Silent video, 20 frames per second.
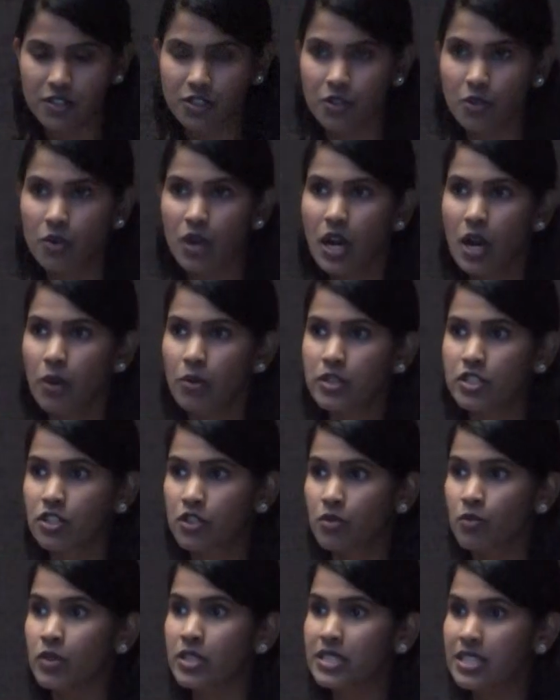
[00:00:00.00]
So
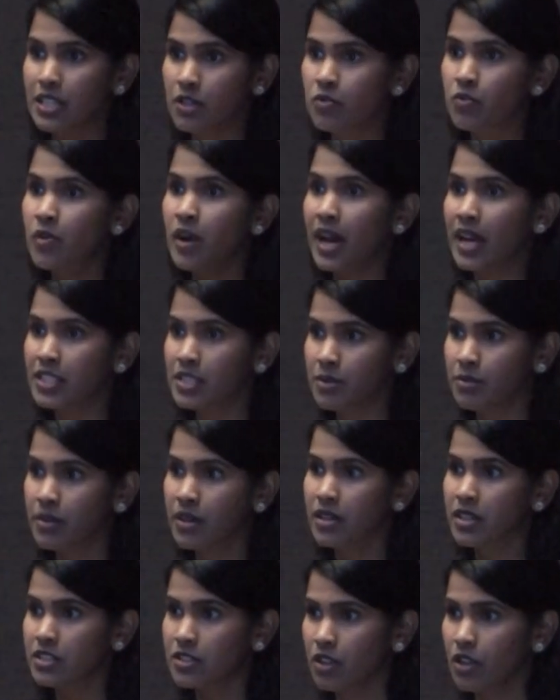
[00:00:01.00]
we did
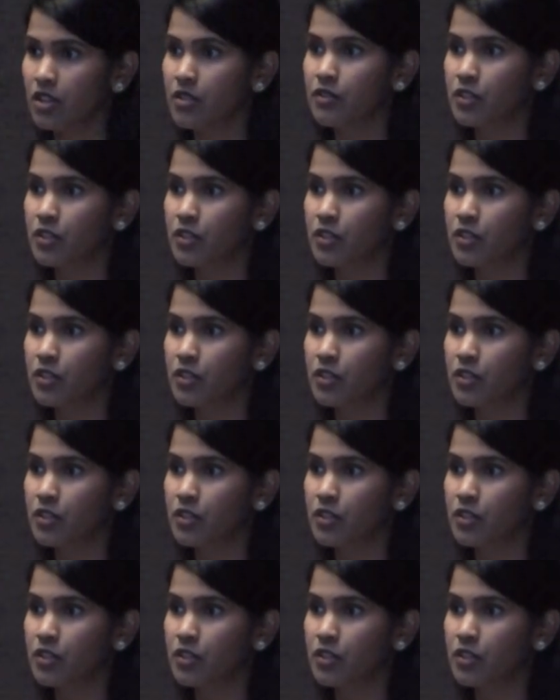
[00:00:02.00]
randomize all